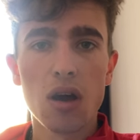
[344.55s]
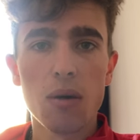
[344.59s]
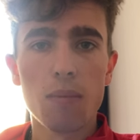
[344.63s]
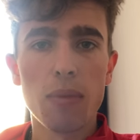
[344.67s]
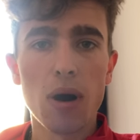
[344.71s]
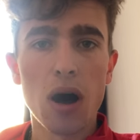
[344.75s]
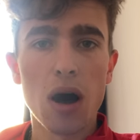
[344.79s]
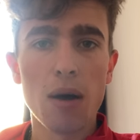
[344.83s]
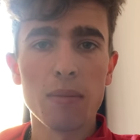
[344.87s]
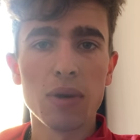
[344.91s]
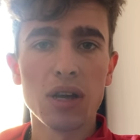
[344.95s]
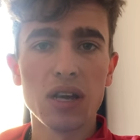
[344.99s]

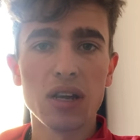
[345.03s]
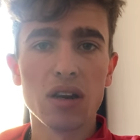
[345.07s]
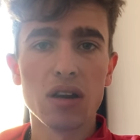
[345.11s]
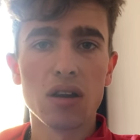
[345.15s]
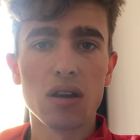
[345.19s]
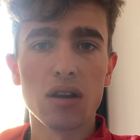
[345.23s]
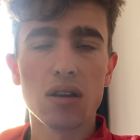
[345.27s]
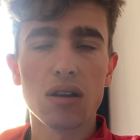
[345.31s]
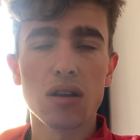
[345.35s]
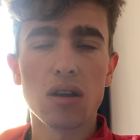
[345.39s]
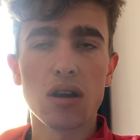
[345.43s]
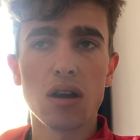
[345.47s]
But I
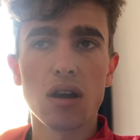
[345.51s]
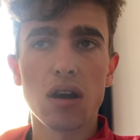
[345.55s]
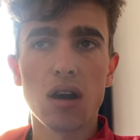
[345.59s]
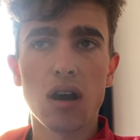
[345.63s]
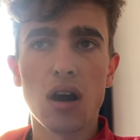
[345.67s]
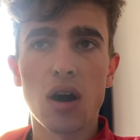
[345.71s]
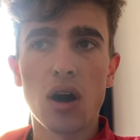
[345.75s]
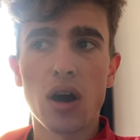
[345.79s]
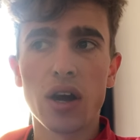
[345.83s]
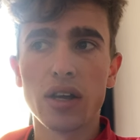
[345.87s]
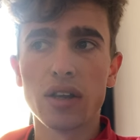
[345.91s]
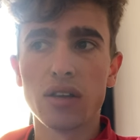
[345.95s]
mean,
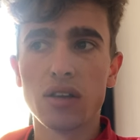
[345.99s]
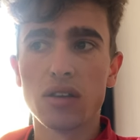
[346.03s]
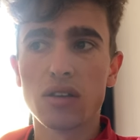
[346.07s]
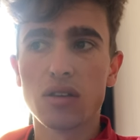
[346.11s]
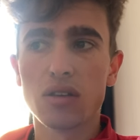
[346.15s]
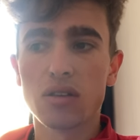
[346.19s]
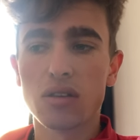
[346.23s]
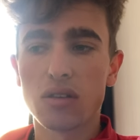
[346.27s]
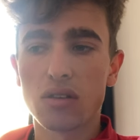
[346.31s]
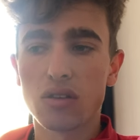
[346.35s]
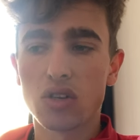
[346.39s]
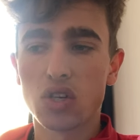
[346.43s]
I
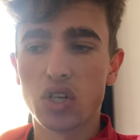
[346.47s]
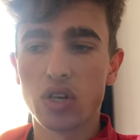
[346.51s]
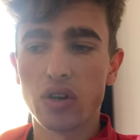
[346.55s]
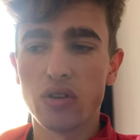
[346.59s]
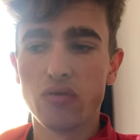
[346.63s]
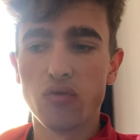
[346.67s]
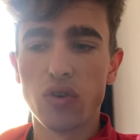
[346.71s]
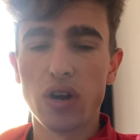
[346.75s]
should